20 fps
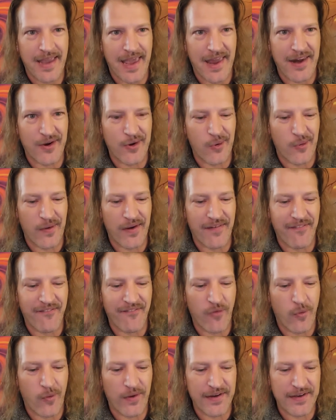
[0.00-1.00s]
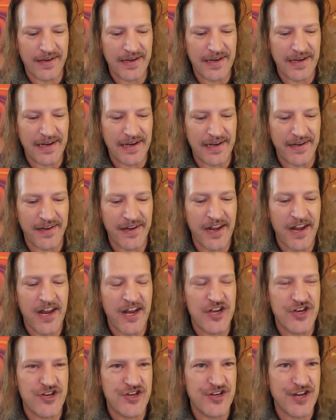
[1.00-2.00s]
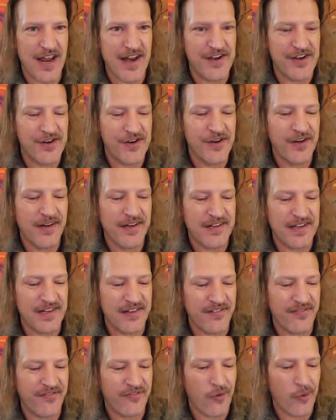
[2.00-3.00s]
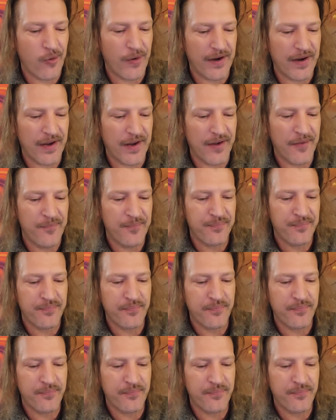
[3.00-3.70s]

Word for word: Category fourteen, gender dysphoria.